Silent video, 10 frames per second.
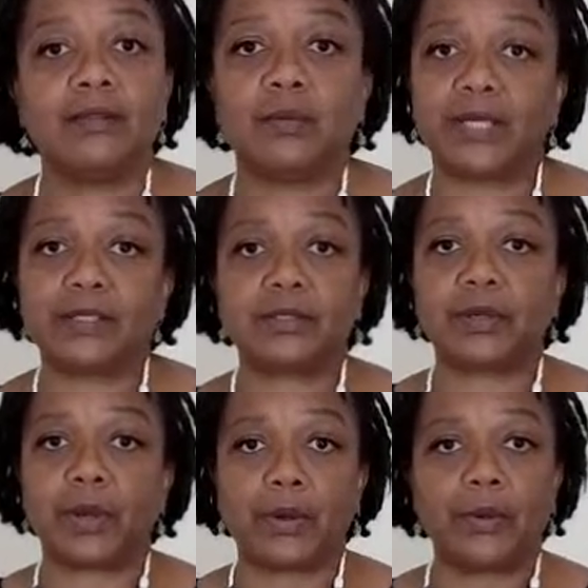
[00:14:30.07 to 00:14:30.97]
way to
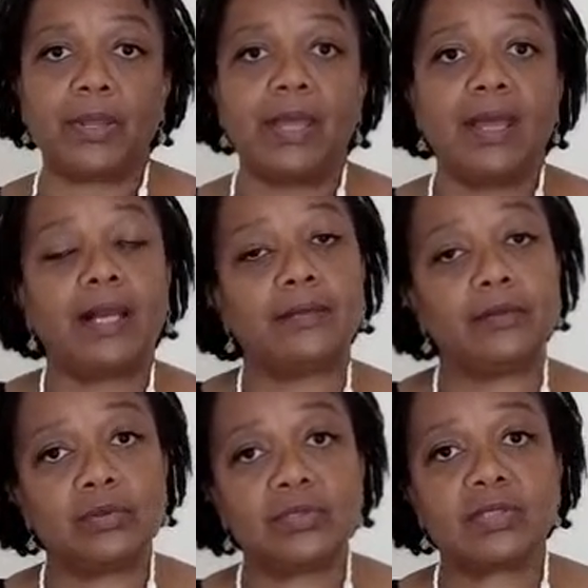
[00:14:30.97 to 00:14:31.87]
go. And
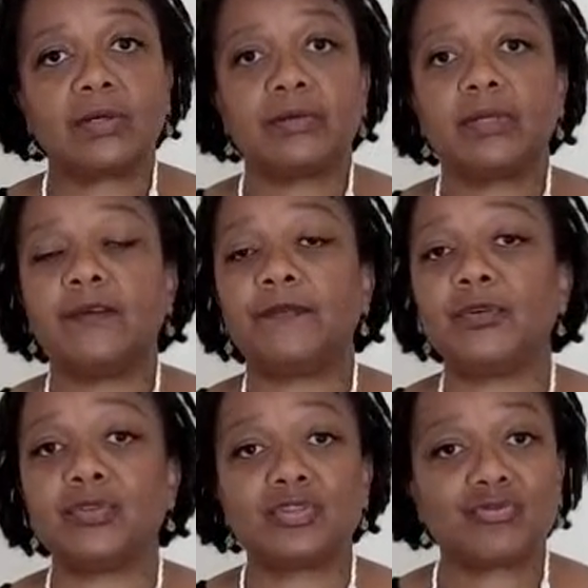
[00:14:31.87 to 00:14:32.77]
also, if you're
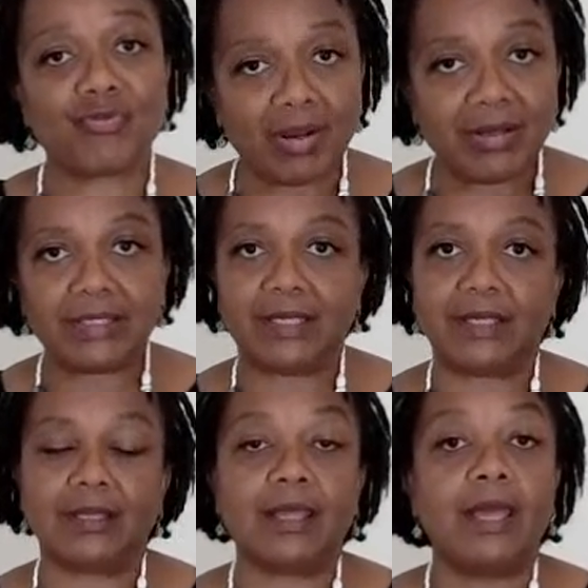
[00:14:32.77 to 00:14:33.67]

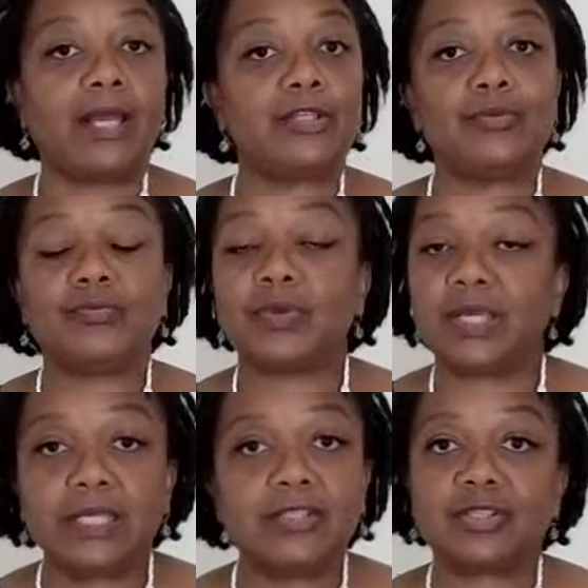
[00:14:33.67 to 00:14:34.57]
struggling and you
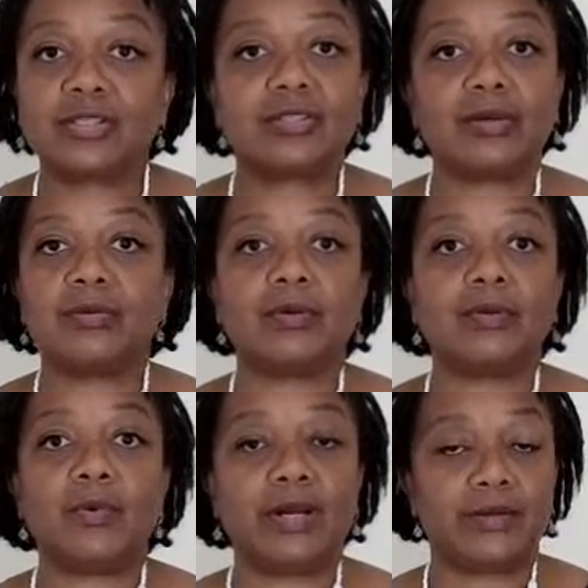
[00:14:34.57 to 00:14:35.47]
really just don't know
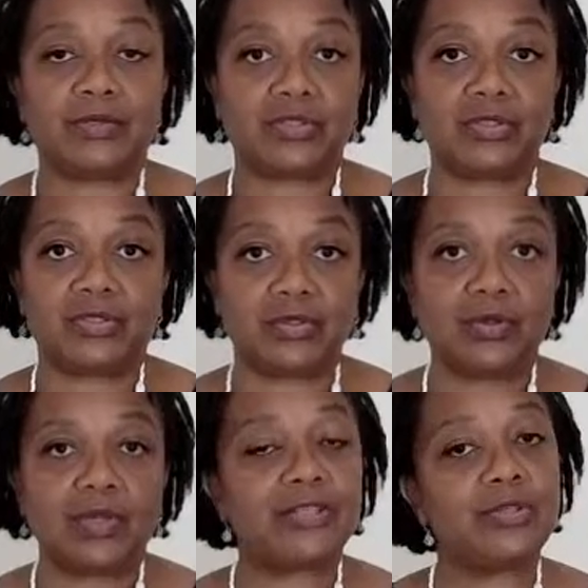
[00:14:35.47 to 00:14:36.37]
what else to do,
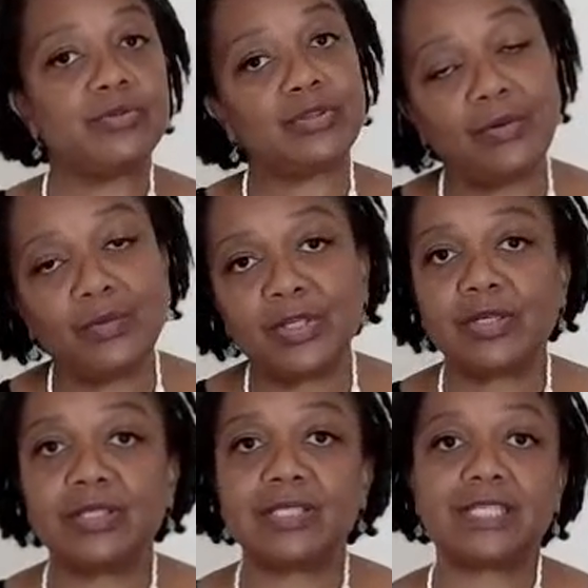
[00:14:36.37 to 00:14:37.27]
and you don't want to
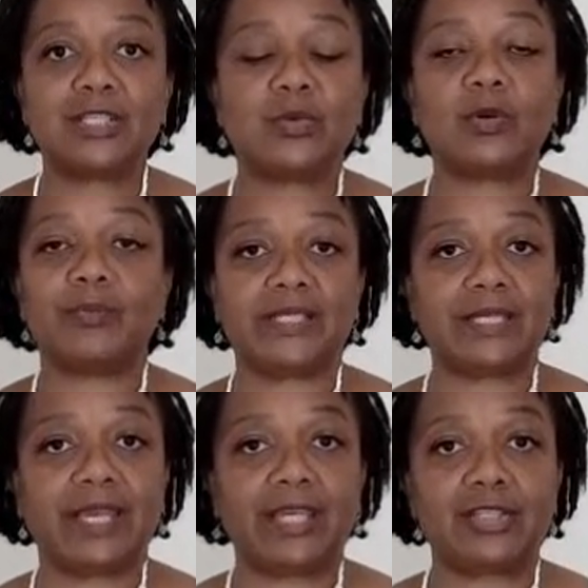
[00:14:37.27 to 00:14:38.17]
continue on
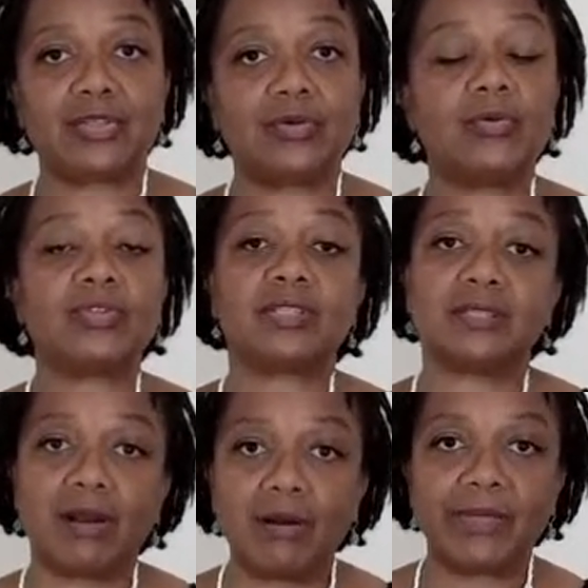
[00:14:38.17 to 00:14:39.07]
medication or
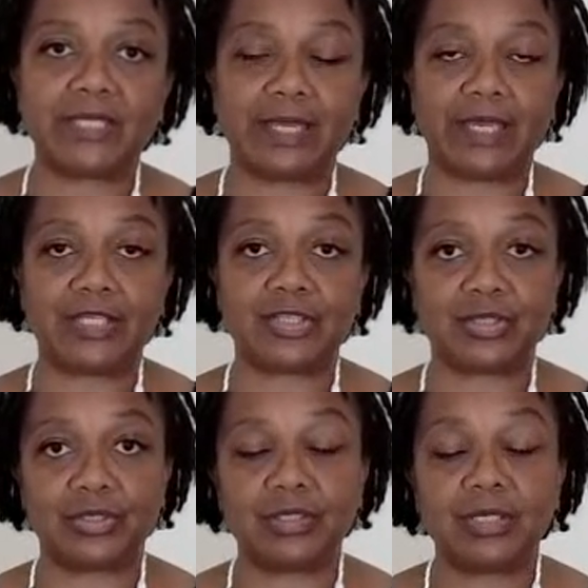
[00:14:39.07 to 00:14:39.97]
start
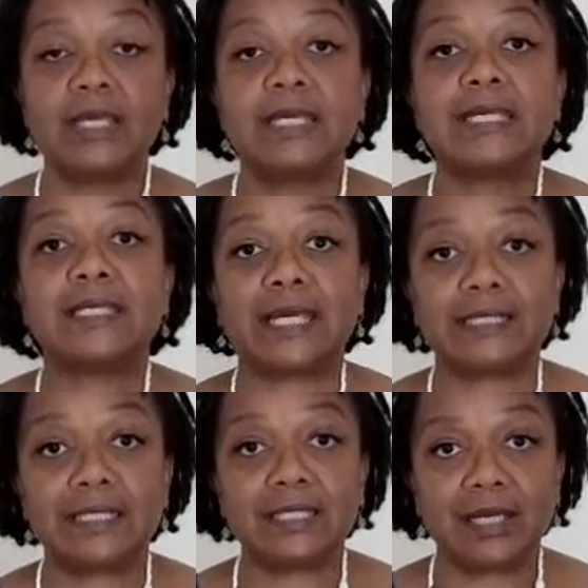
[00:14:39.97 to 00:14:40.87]
medication, get
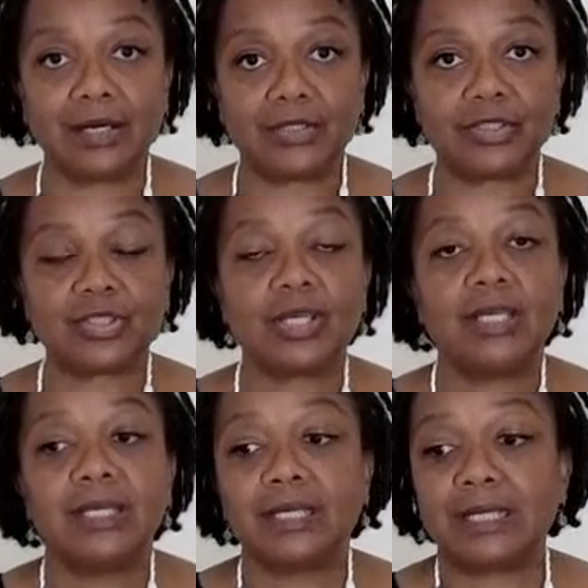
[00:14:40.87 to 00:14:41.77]
in touch.
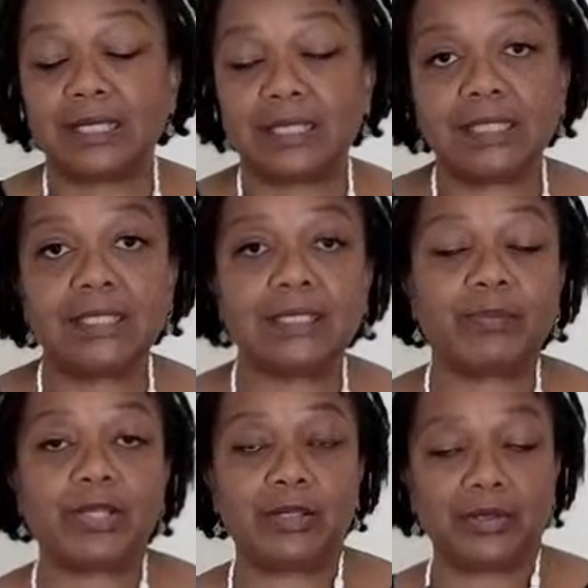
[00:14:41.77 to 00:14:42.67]
Click the link
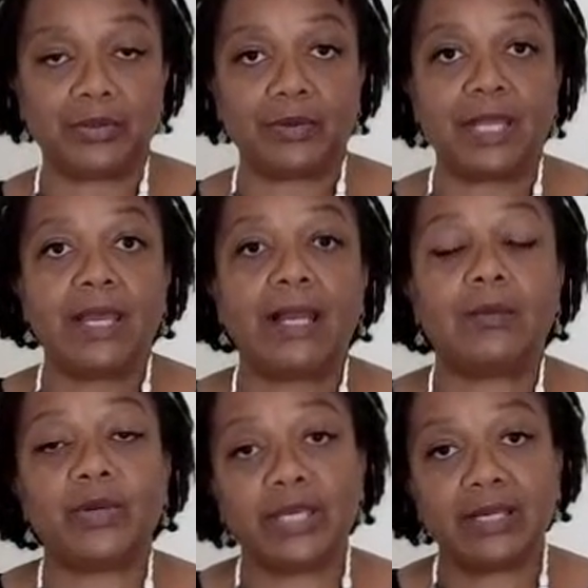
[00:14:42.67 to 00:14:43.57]
below and
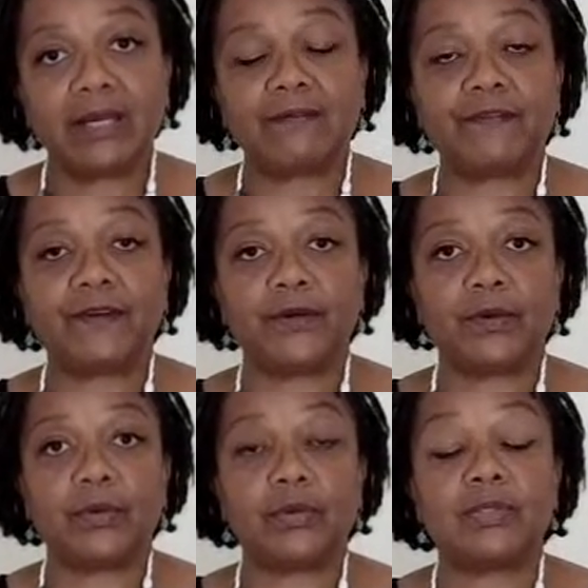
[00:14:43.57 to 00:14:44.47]
we can have a phone
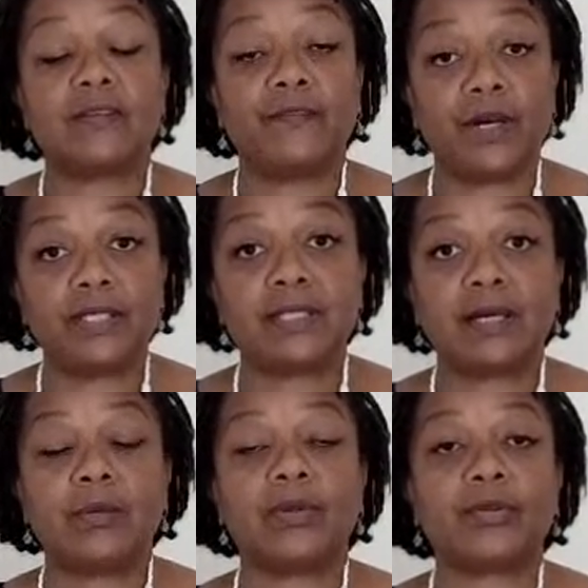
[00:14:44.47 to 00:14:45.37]
call to find
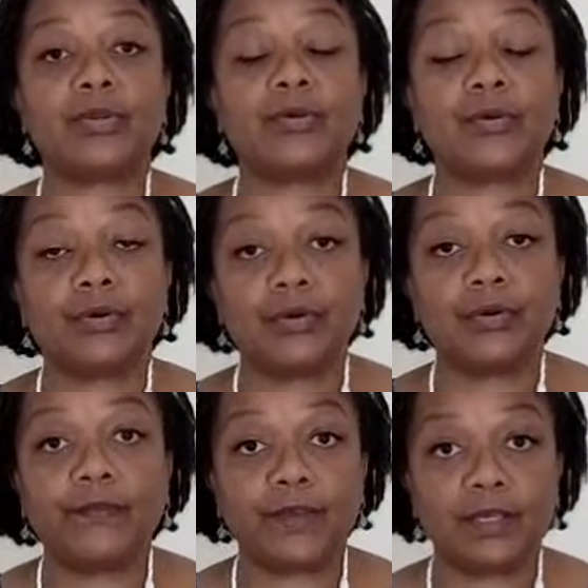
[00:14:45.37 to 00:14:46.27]
out whether you're a good
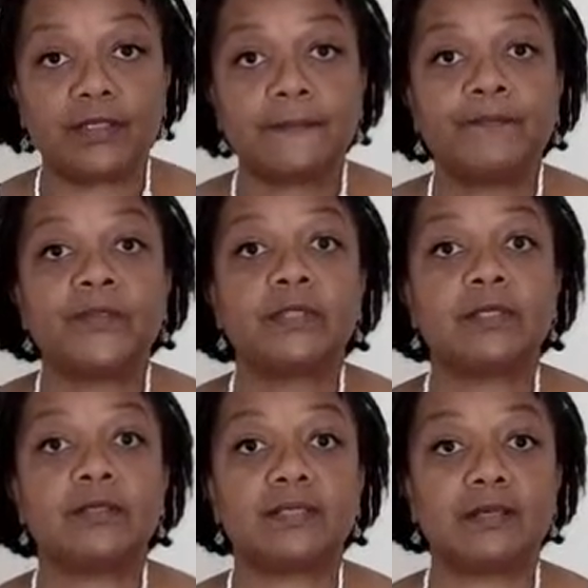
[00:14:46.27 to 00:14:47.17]
fit to
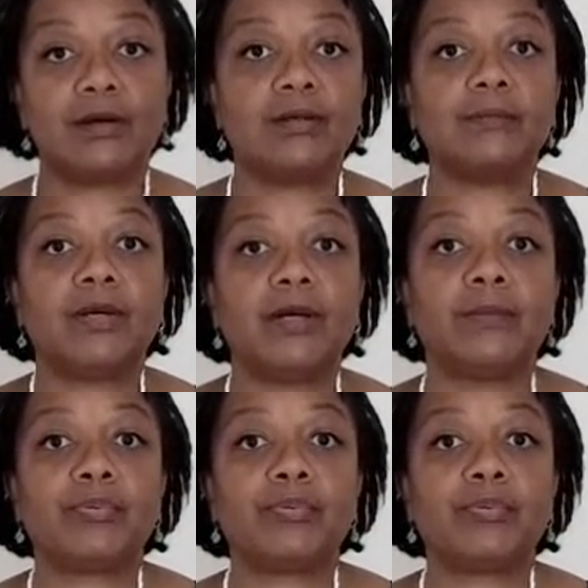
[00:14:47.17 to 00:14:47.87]
start my